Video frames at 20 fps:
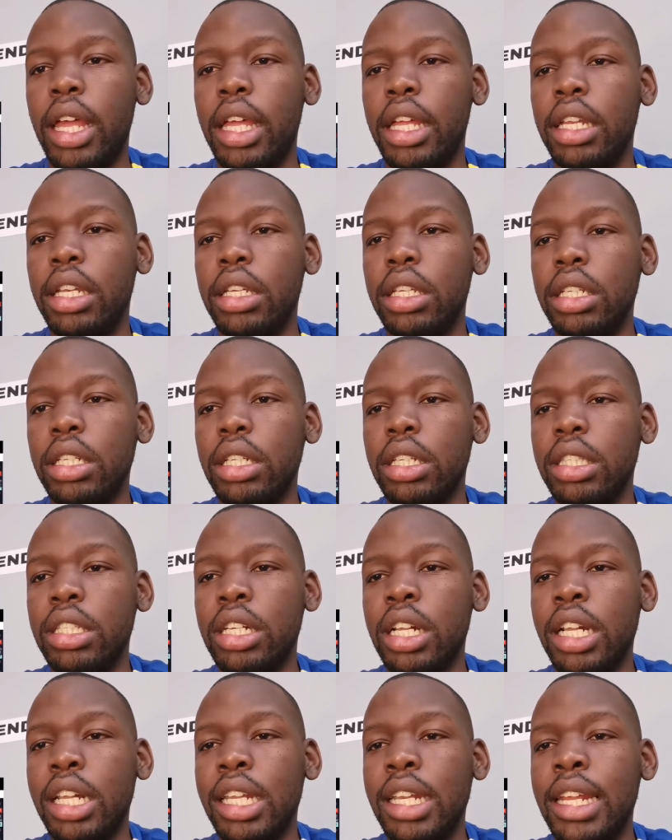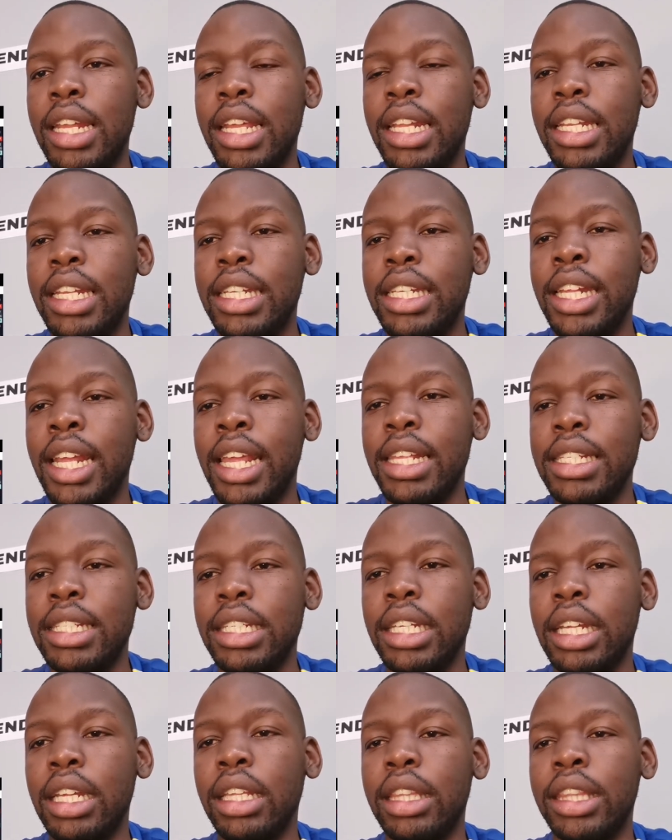and it's clearly
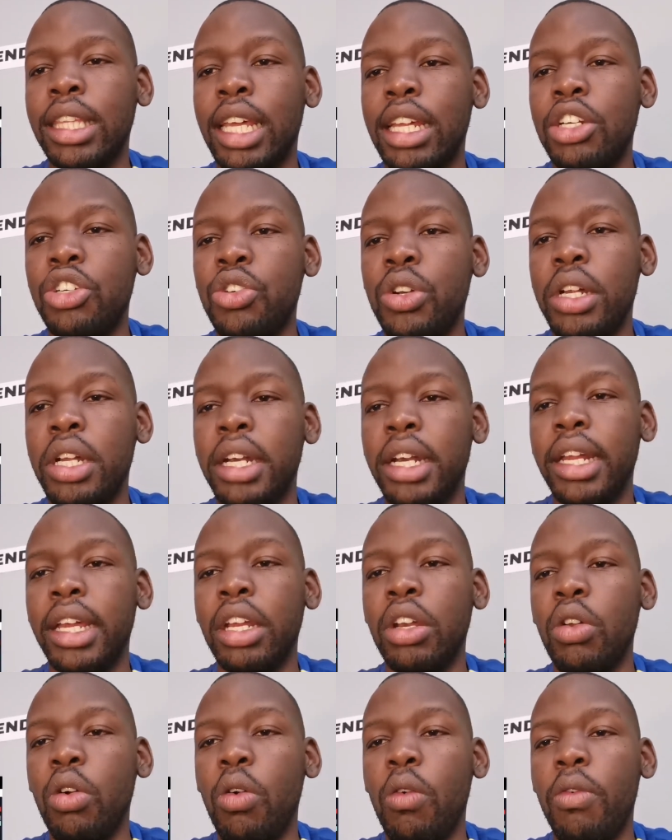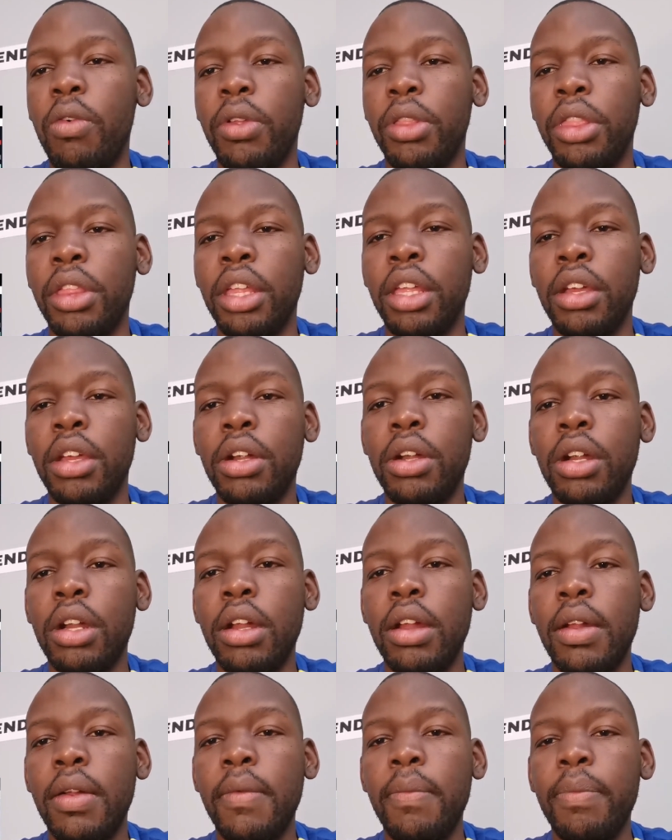testing that trend line over there.
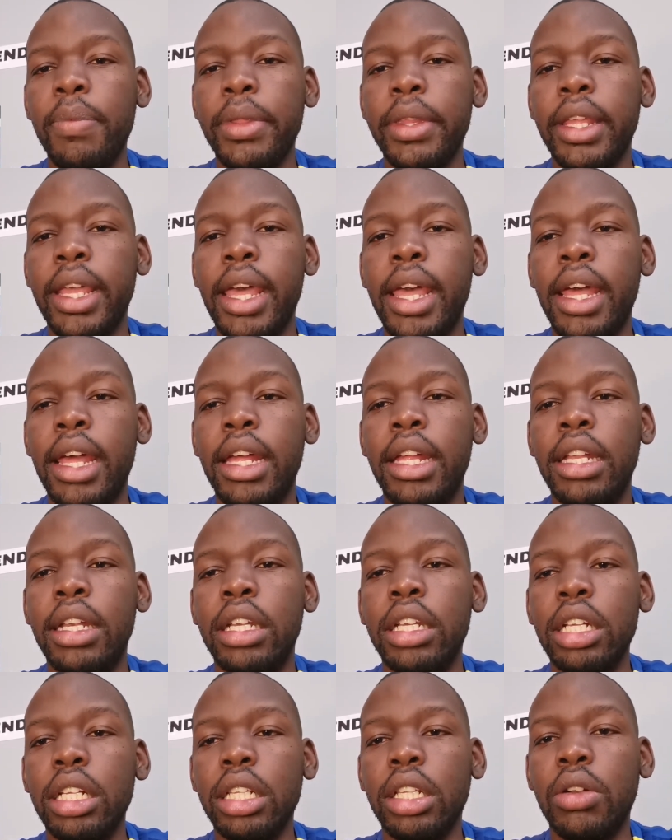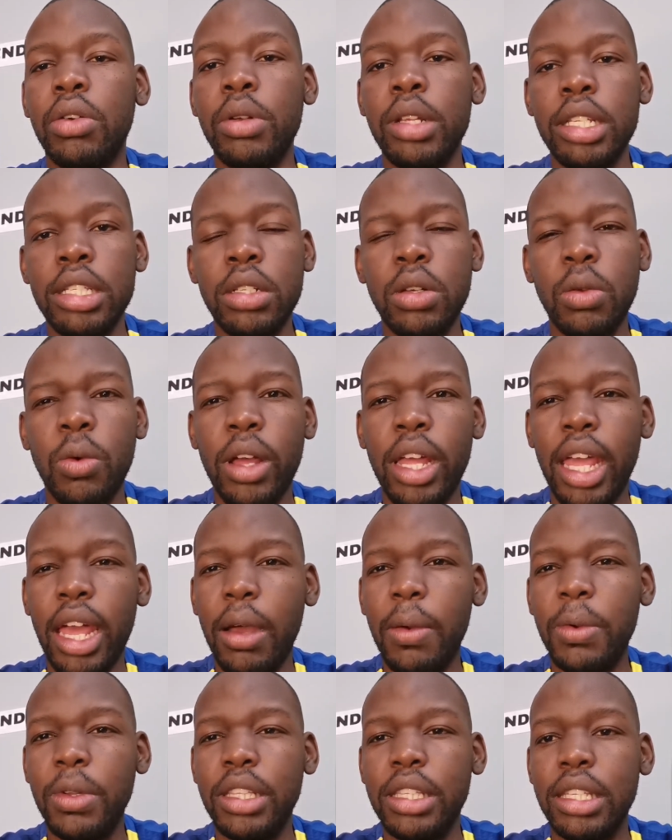And the reason why
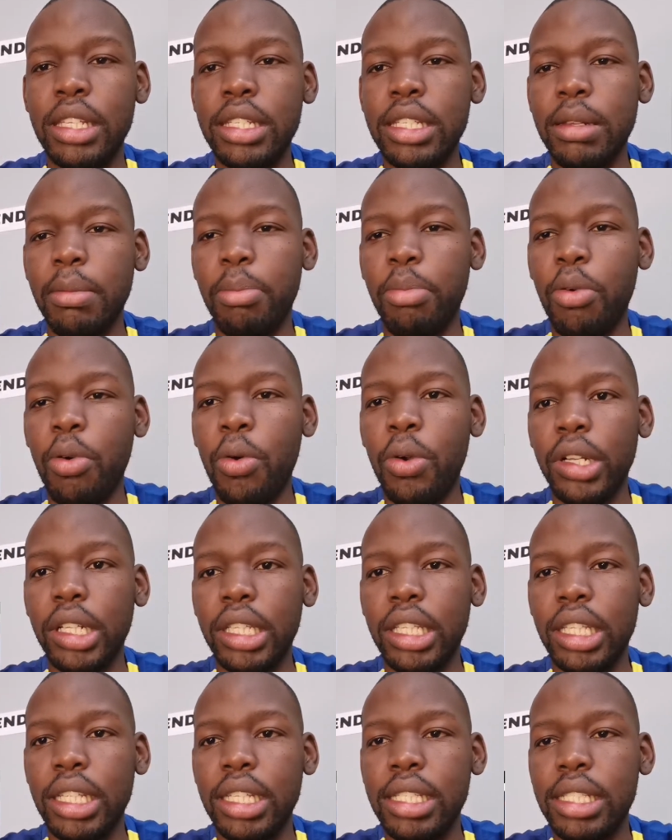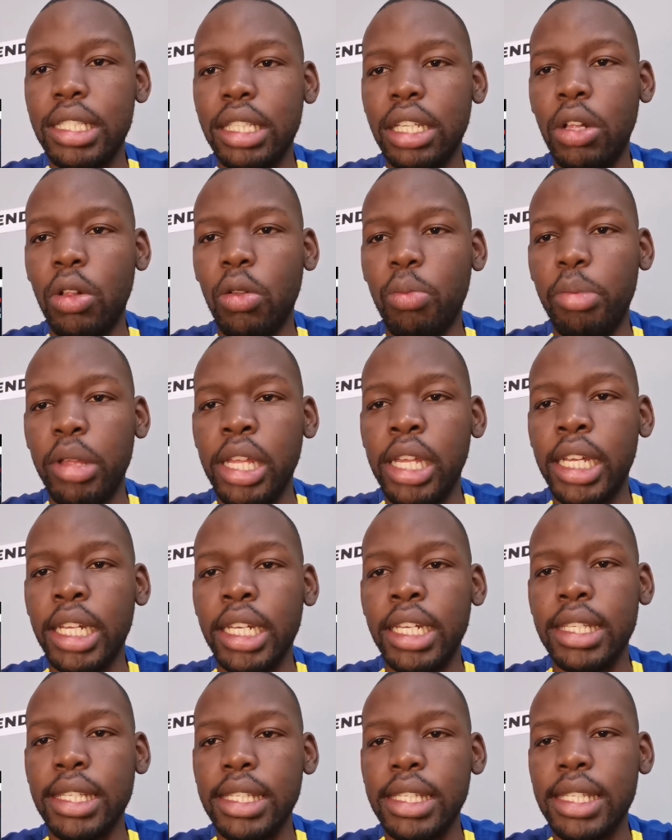I would support this still being
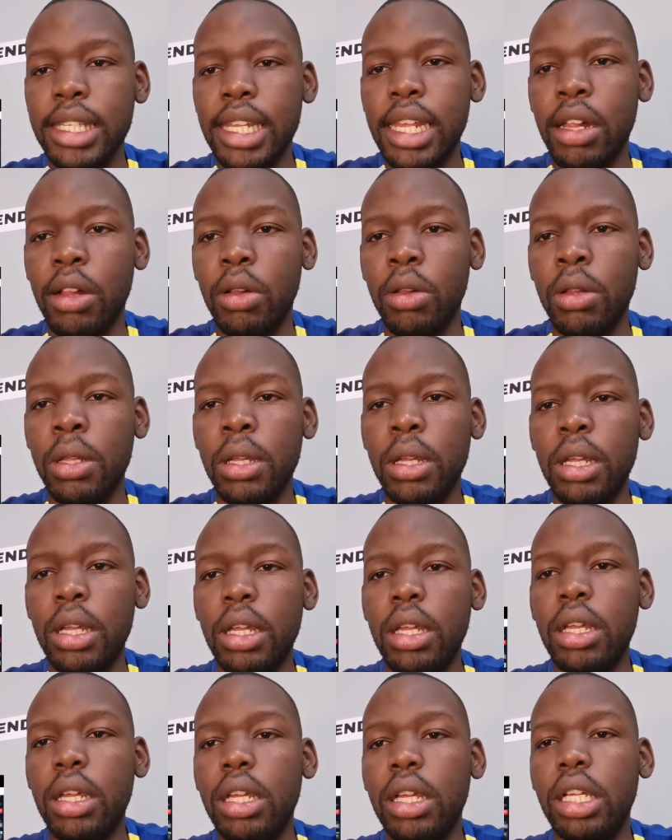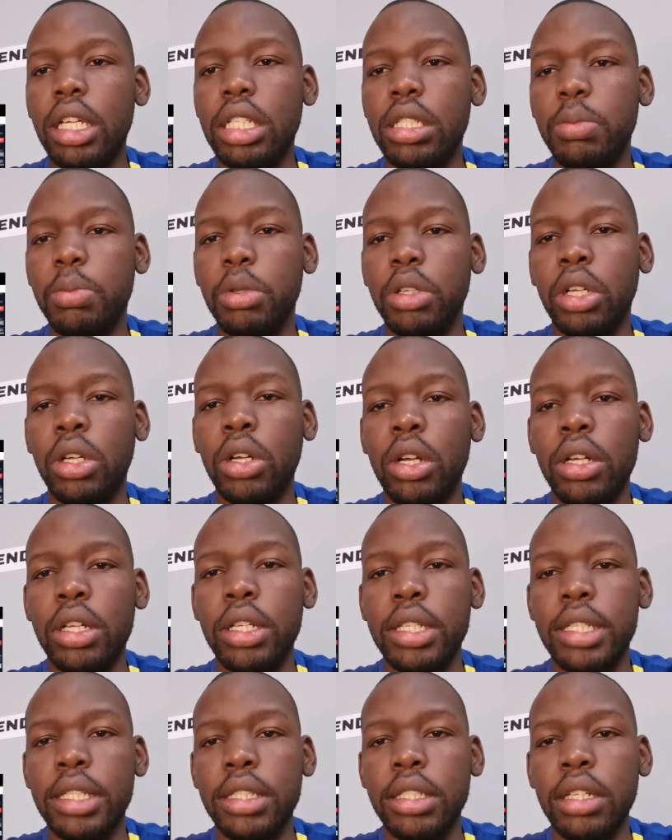in a sell is
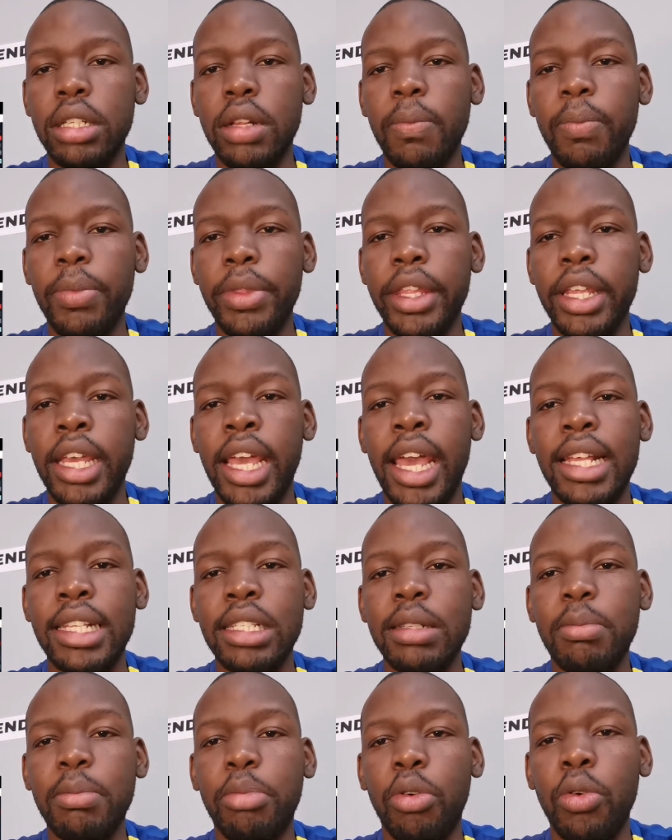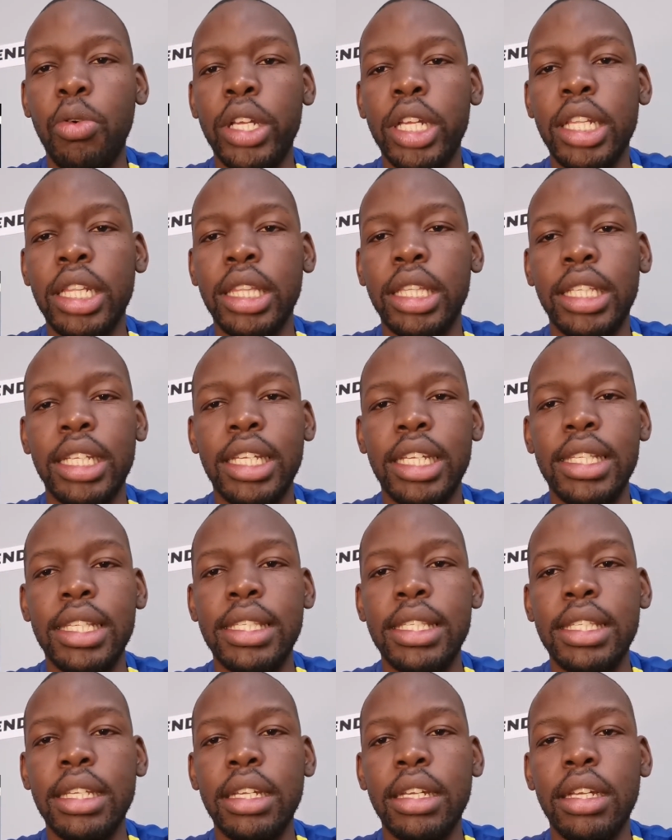because it hasn't broken
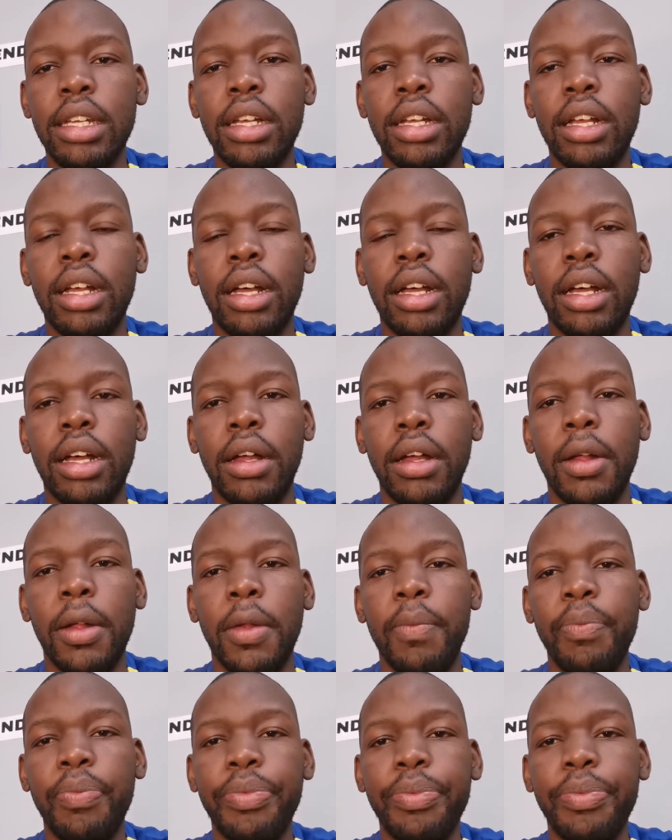uh